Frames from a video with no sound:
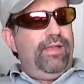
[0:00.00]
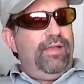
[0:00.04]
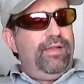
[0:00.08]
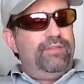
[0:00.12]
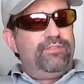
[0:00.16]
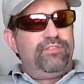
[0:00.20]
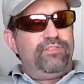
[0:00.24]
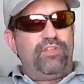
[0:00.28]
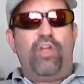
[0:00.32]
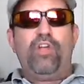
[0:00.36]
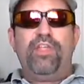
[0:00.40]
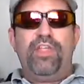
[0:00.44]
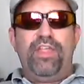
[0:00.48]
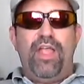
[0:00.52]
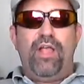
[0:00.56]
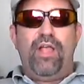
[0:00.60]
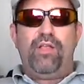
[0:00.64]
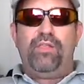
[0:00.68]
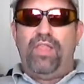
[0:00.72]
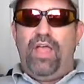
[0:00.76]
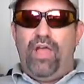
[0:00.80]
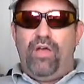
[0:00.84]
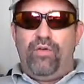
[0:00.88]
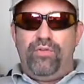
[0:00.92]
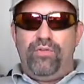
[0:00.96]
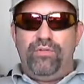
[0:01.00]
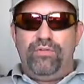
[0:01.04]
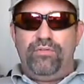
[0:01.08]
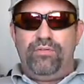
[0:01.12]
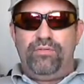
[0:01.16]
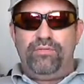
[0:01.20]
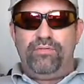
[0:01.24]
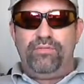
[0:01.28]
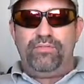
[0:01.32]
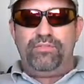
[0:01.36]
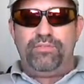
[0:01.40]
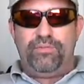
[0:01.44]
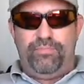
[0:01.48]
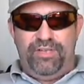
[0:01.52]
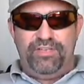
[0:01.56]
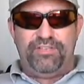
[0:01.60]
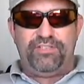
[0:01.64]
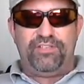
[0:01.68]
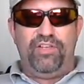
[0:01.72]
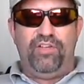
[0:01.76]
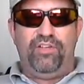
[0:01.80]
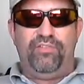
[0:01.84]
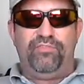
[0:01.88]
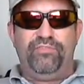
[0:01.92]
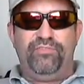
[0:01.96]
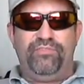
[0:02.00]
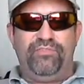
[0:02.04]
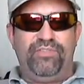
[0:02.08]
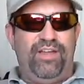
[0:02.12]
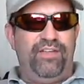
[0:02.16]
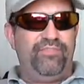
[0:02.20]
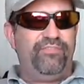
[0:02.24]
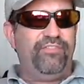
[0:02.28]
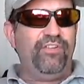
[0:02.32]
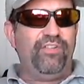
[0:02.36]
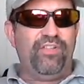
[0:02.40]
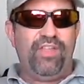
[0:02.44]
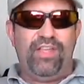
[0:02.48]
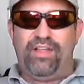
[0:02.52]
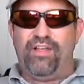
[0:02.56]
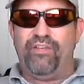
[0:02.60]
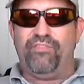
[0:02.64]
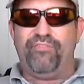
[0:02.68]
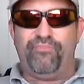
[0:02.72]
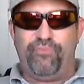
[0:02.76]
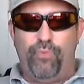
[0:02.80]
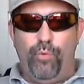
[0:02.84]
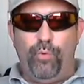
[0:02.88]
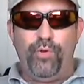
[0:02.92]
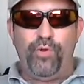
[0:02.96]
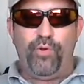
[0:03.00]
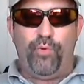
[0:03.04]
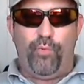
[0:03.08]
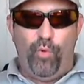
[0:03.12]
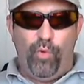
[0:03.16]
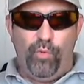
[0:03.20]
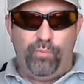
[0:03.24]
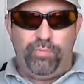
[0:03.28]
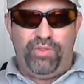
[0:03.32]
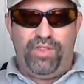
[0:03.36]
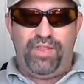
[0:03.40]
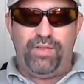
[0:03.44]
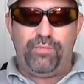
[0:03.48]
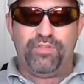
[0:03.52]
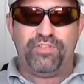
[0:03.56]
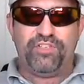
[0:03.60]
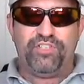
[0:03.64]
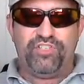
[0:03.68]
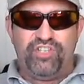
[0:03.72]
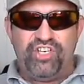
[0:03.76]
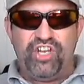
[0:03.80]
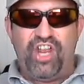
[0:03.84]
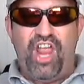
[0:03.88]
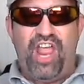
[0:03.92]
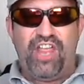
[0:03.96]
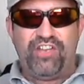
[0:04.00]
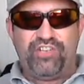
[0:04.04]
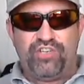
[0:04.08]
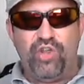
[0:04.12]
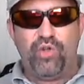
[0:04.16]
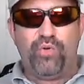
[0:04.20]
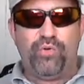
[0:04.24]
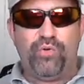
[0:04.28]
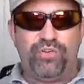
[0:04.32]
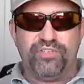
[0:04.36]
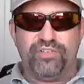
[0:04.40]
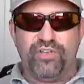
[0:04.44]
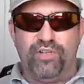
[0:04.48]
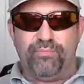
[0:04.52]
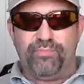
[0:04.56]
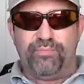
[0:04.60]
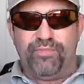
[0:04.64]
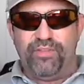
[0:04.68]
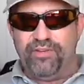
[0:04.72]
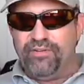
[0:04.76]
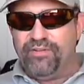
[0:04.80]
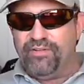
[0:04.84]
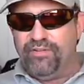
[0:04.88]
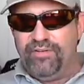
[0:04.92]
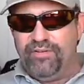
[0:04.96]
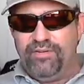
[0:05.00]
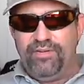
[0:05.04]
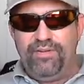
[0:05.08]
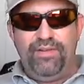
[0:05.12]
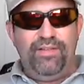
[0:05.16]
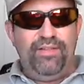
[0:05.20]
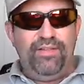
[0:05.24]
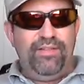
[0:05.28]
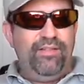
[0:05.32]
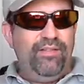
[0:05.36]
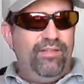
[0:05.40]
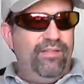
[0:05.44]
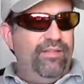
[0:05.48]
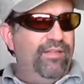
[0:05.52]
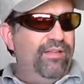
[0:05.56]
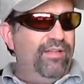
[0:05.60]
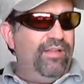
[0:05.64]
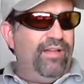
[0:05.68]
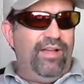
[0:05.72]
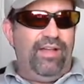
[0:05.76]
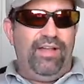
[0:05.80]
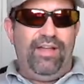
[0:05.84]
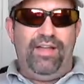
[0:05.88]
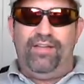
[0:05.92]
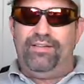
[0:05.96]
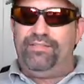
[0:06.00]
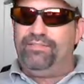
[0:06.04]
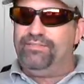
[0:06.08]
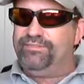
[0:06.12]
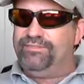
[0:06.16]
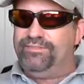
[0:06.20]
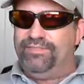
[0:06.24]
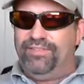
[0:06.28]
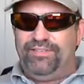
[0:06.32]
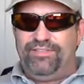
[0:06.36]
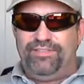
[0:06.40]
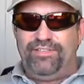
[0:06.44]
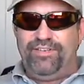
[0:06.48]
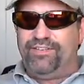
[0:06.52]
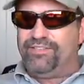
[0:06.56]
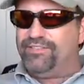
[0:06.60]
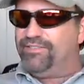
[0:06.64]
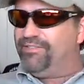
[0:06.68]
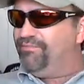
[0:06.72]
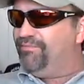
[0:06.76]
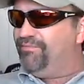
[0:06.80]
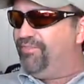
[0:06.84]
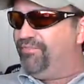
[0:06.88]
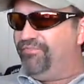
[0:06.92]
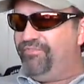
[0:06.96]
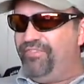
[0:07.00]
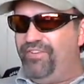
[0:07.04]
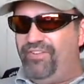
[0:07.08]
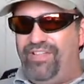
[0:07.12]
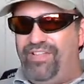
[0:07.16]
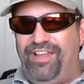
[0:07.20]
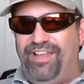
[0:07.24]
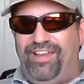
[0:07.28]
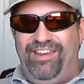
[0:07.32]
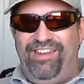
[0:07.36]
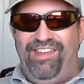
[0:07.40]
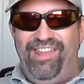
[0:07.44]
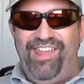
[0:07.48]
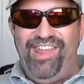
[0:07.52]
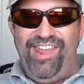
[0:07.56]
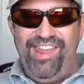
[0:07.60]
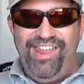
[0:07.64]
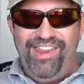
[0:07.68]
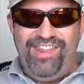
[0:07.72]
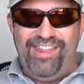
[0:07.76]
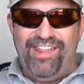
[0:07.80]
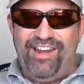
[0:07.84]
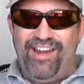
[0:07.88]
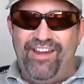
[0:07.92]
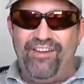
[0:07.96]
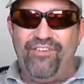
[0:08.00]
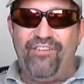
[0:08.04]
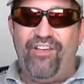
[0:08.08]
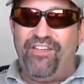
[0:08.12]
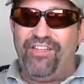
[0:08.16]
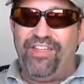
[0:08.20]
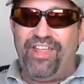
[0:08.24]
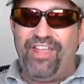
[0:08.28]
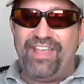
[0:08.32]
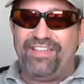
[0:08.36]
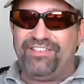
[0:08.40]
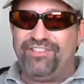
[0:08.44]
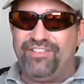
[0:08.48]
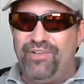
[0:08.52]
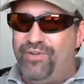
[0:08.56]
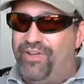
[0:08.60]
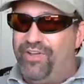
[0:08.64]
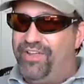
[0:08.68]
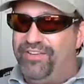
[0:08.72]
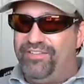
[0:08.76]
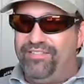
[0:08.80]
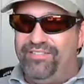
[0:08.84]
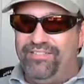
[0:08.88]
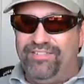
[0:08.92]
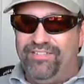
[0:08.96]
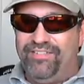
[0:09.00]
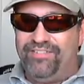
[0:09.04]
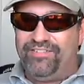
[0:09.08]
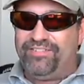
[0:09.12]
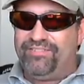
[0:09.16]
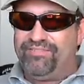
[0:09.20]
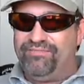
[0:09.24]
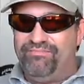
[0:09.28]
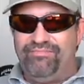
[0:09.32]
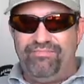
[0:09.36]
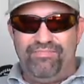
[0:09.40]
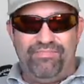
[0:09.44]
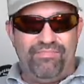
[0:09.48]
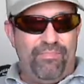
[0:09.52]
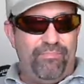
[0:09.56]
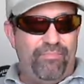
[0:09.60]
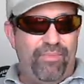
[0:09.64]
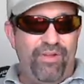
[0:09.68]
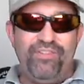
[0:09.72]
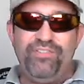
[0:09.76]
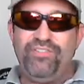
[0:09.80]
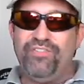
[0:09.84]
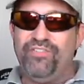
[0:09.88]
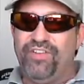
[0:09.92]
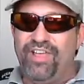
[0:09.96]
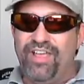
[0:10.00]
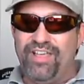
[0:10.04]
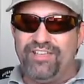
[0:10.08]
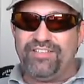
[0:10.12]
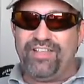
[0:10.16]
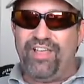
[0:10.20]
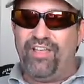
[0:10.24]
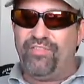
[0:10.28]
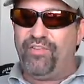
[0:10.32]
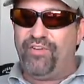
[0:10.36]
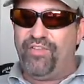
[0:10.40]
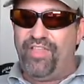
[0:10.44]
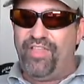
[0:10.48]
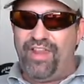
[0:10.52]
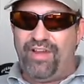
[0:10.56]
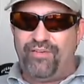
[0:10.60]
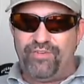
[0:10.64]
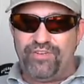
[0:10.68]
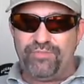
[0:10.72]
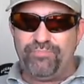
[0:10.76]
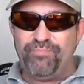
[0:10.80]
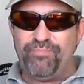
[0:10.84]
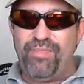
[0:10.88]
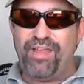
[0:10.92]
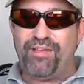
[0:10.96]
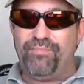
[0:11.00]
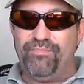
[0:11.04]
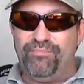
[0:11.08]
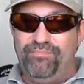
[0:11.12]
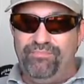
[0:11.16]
talking out loud to myself. I feel like a 4-year-old playing with his G.I. Joe or something. I feel like an idiot. I don't know how you guys do it. There's a bunch of you guys out there that I respect